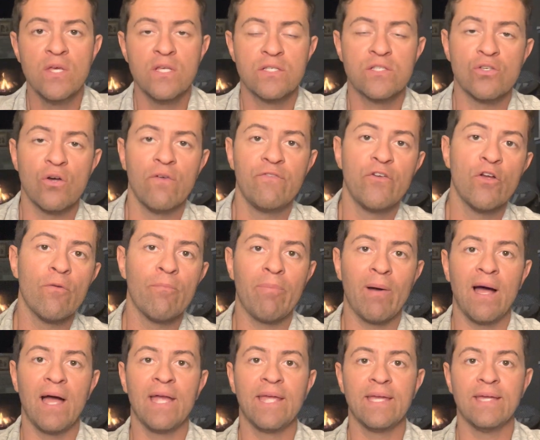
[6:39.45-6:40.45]
So if you're
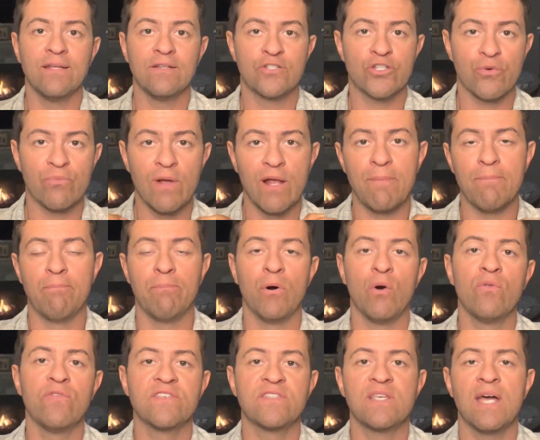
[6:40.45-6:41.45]
buying it to rent
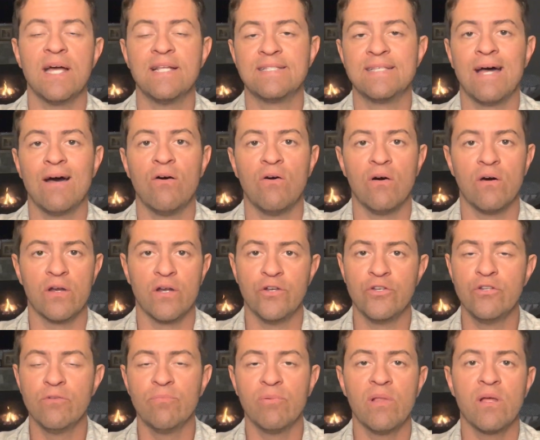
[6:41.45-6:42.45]
both sides out on a
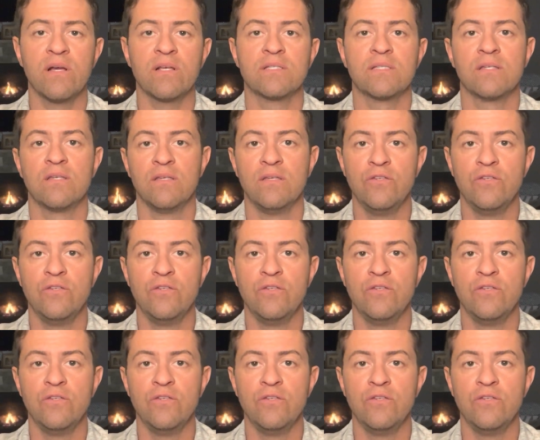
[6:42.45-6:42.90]
duplex,